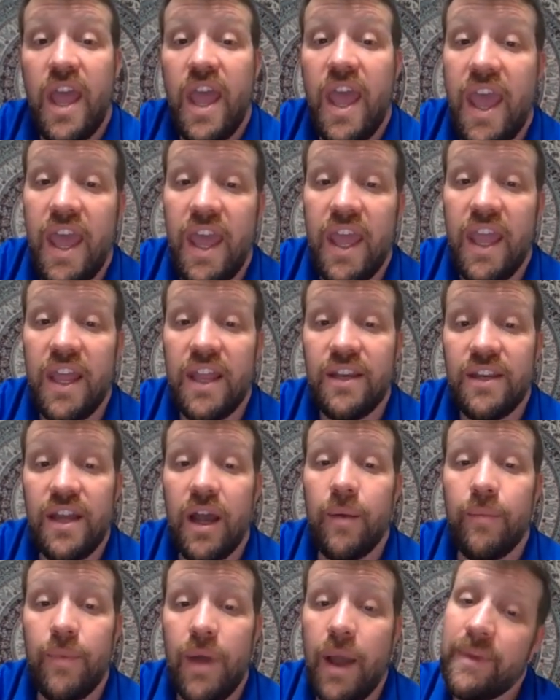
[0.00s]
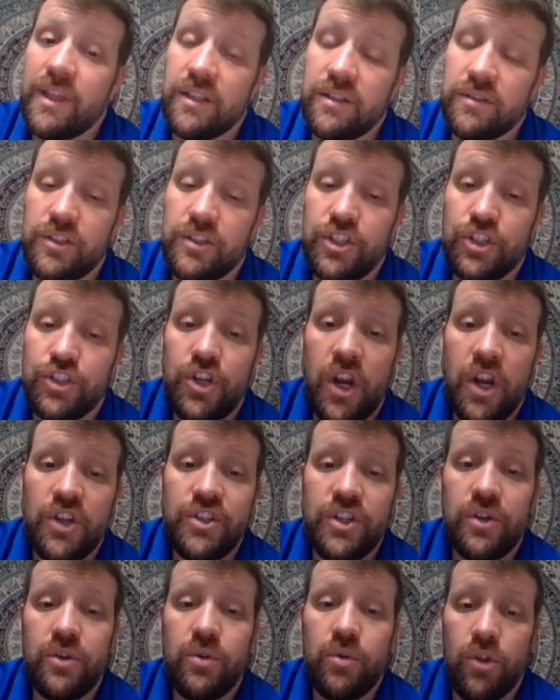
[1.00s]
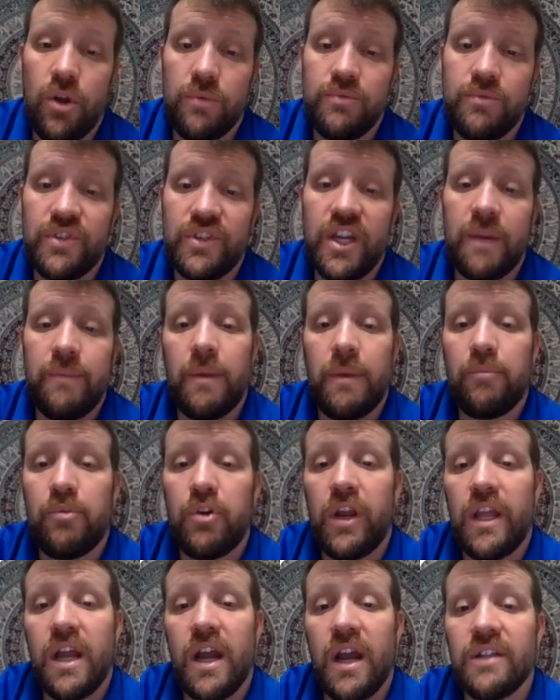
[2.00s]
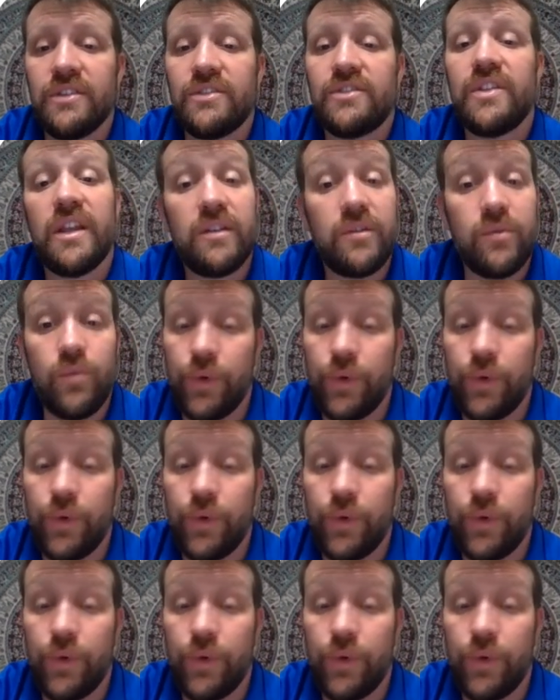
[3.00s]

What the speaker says: And I mean, your charge in coulombs is going to be pretty constant.